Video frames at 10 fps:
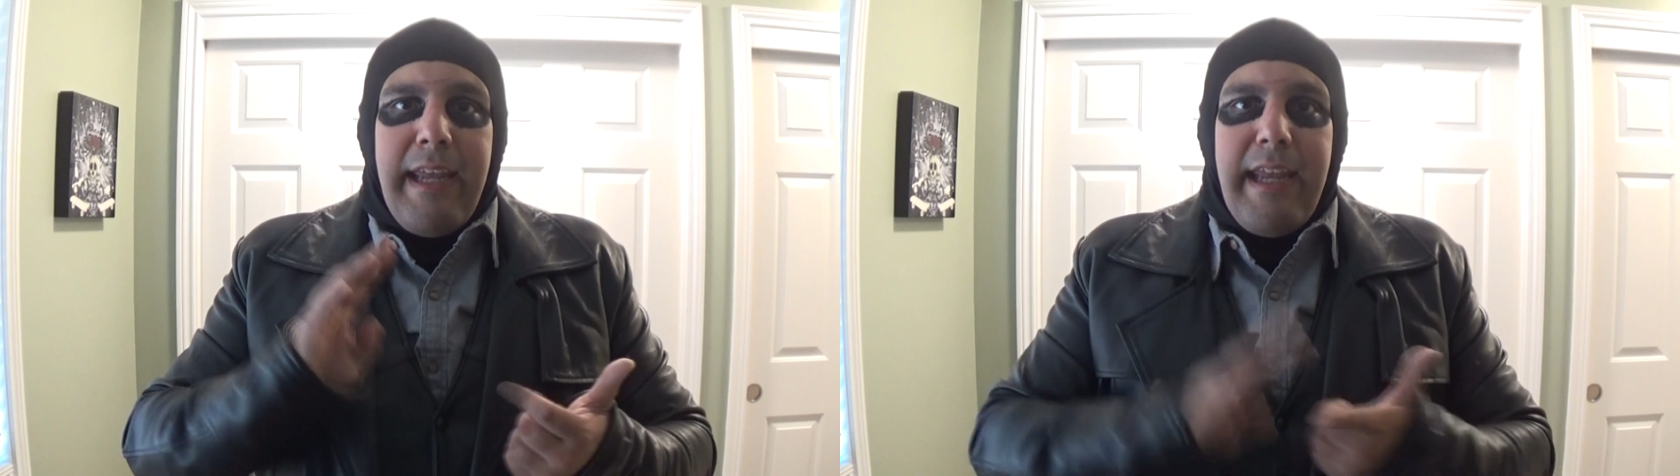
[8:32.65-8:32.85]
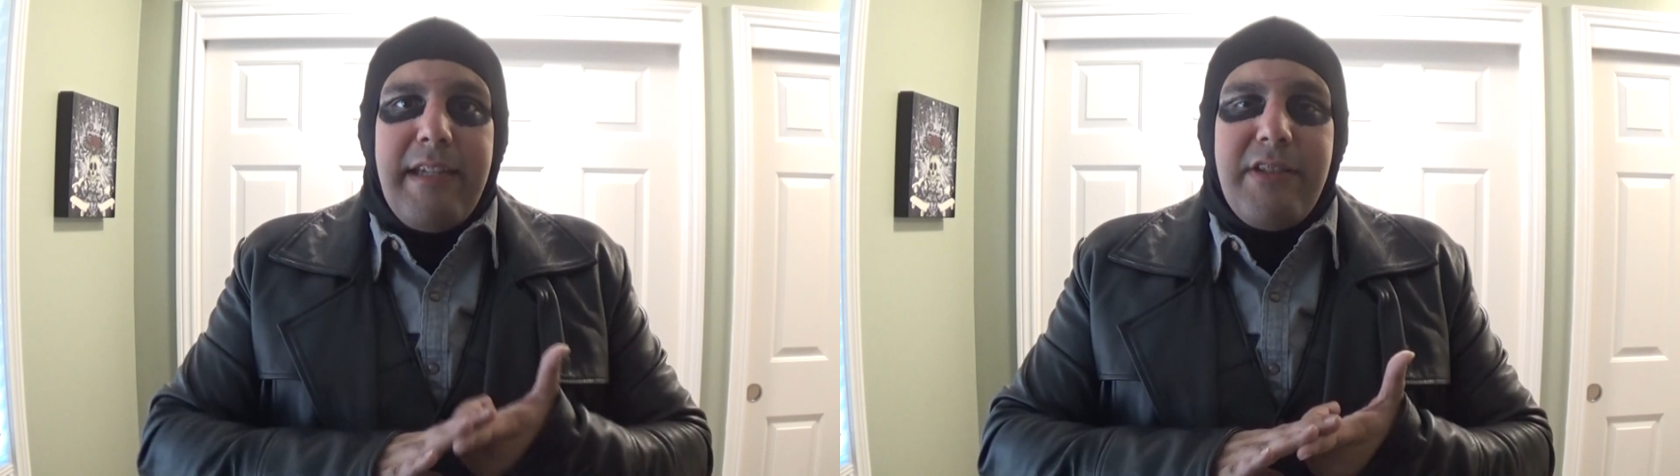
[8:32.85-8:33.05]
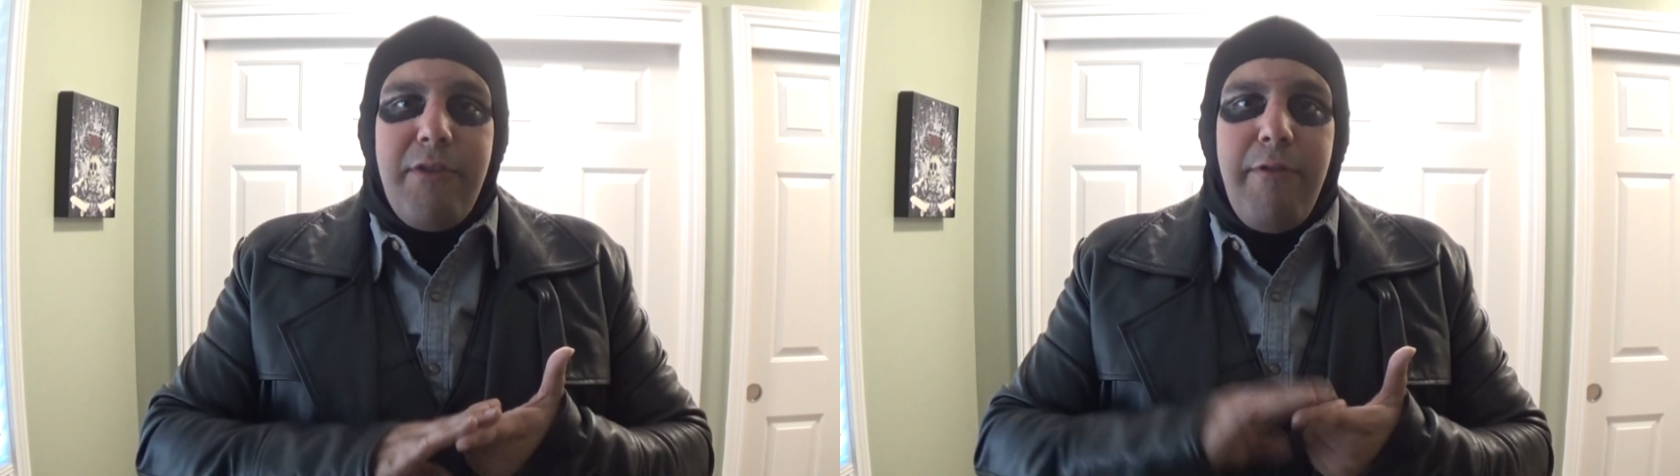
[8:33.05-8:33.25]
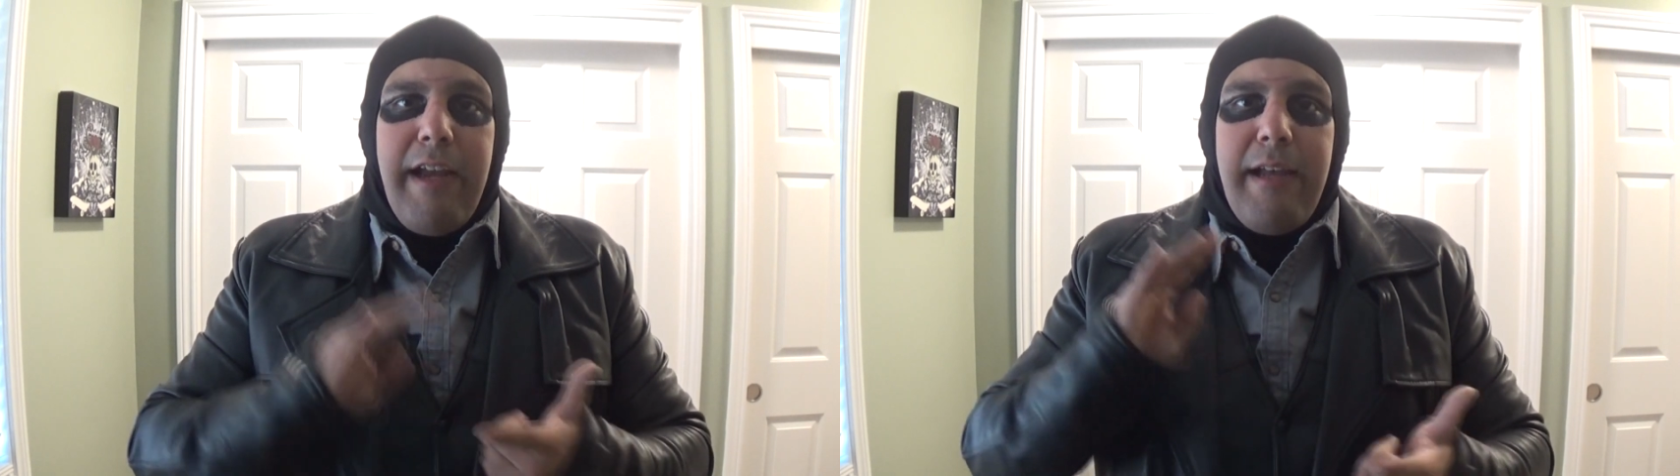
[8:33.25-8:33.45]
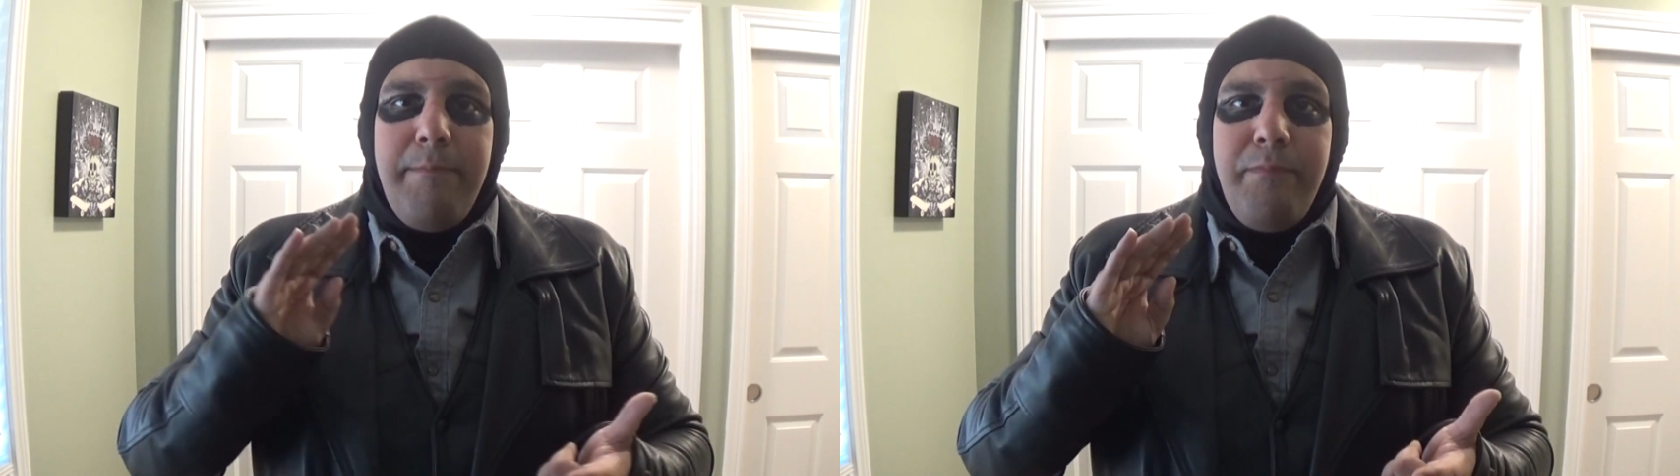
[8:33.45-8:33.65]

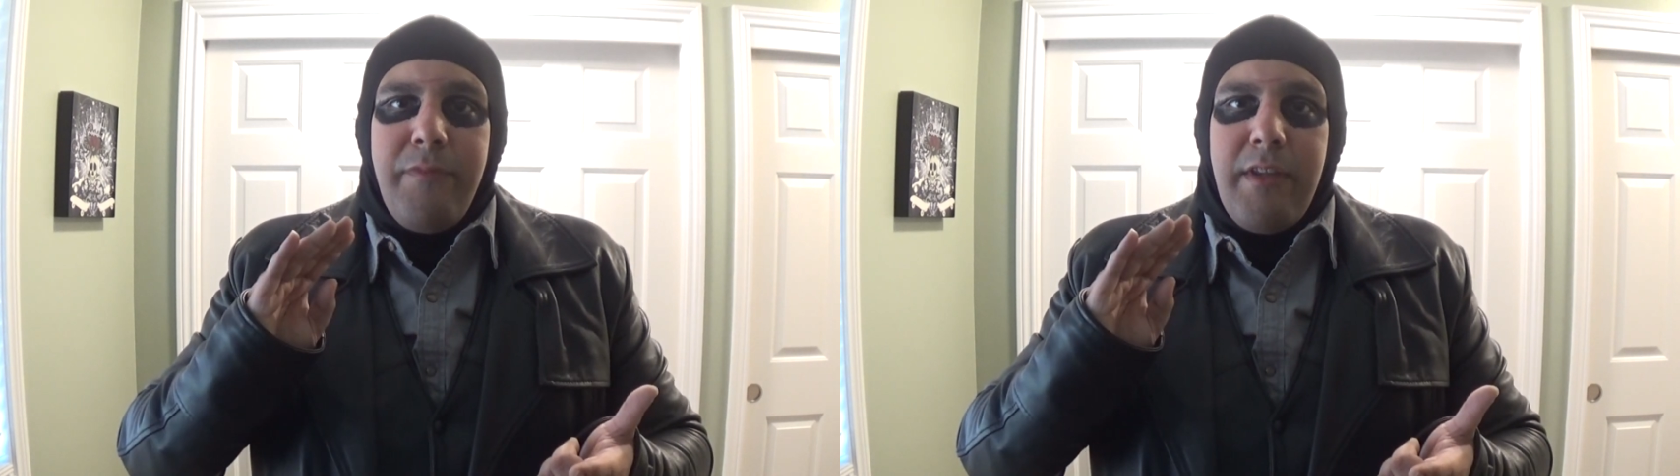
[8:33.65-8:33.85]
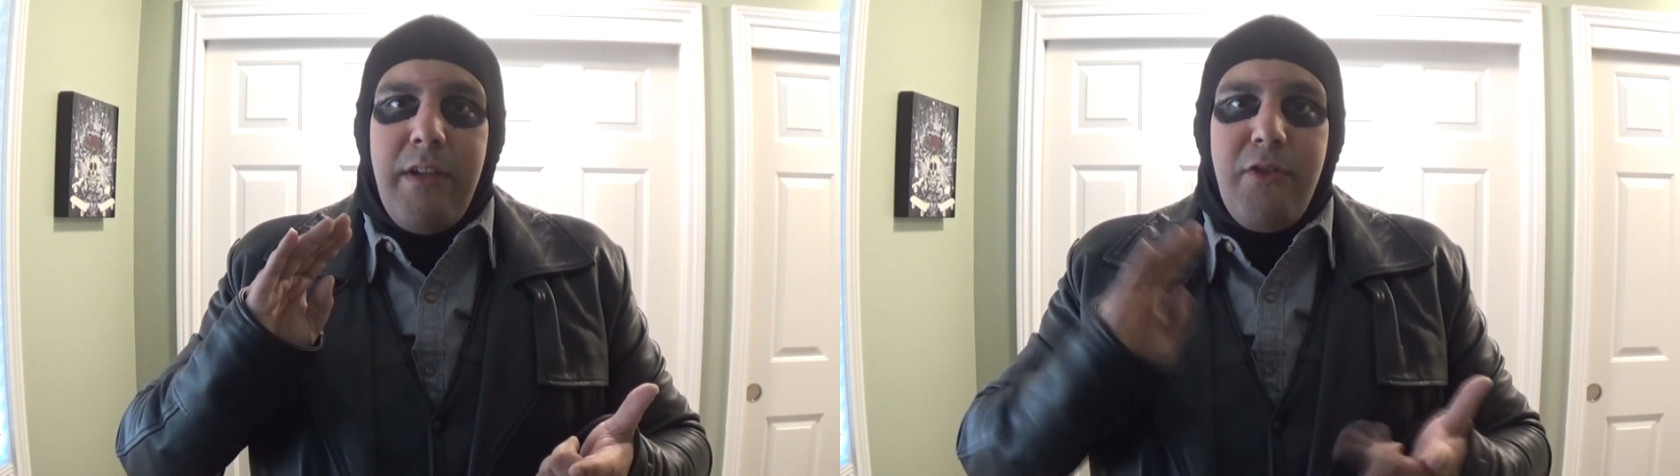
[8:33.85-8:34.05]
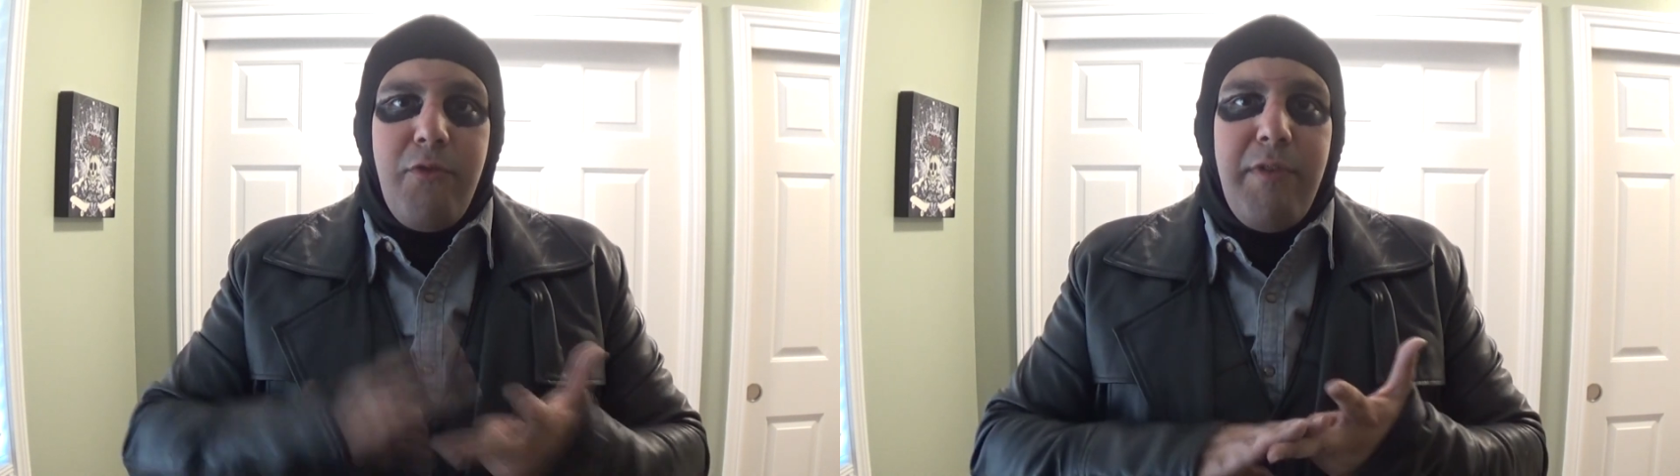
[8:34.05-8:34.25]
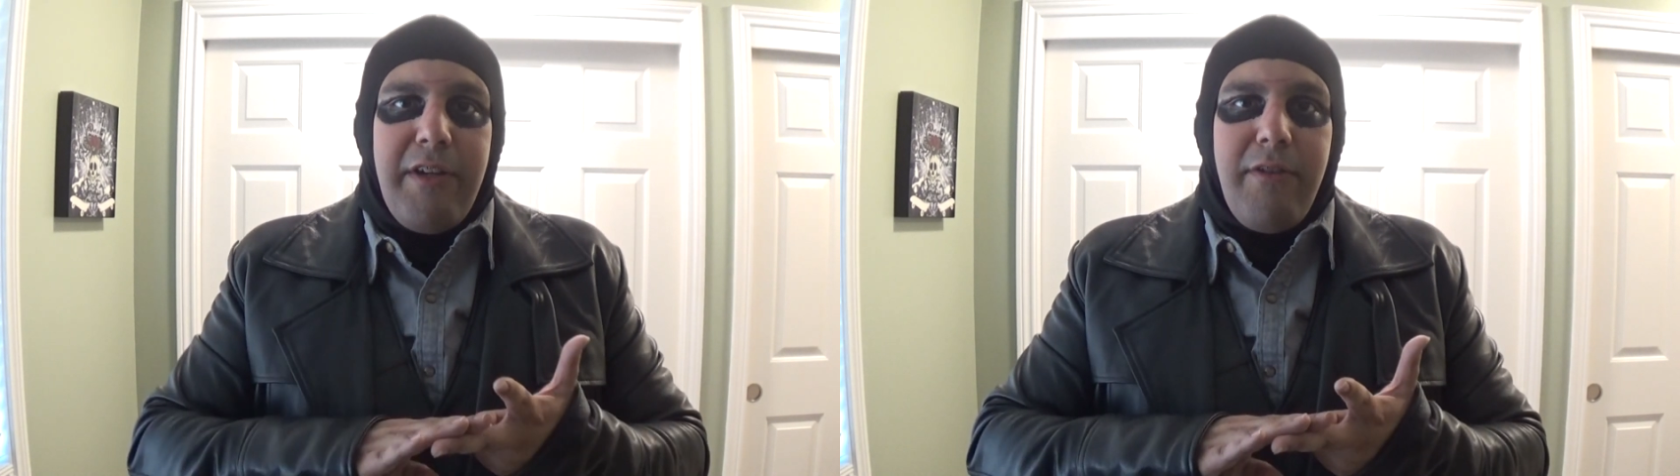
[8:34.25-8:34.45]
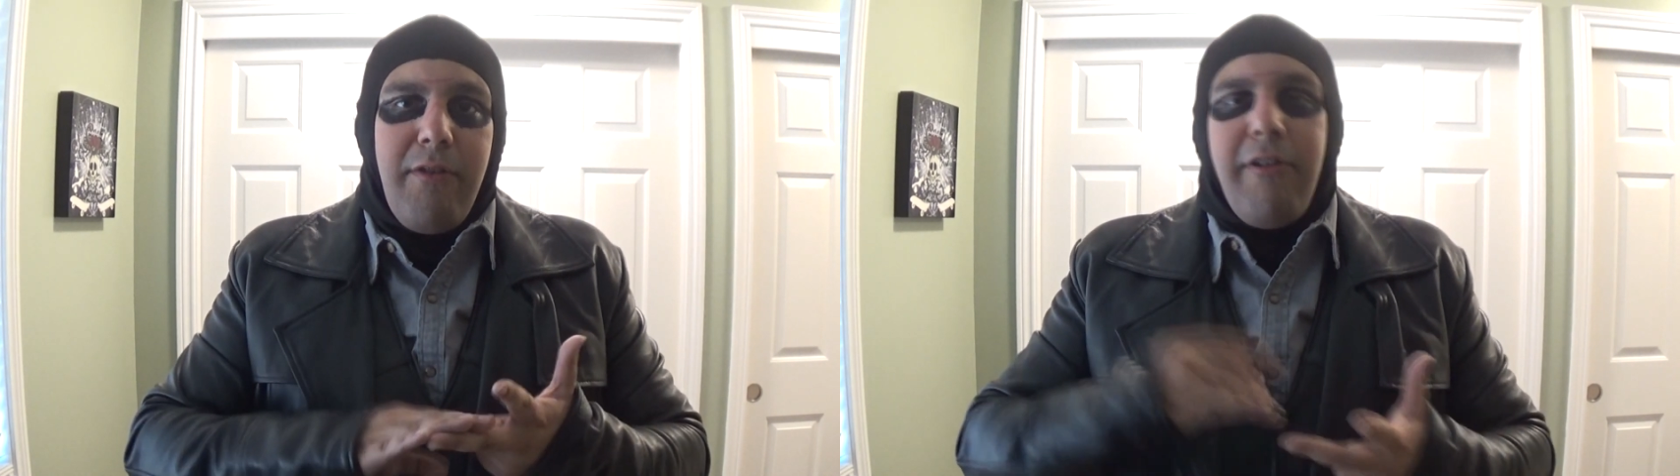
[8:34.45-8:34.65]
Instagram, Twitter,